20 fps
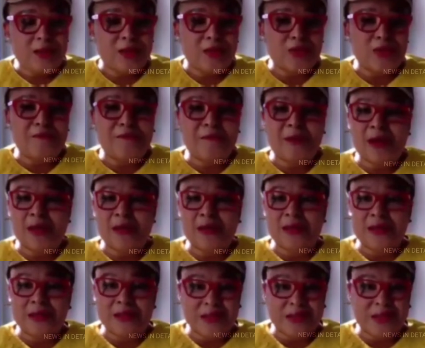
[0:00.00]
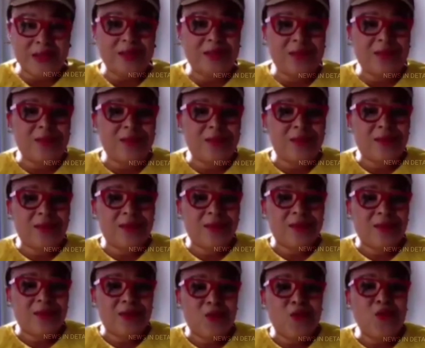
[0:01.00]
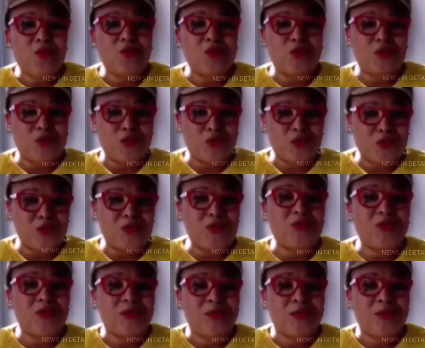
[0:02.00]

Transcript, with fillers: South African sister who stood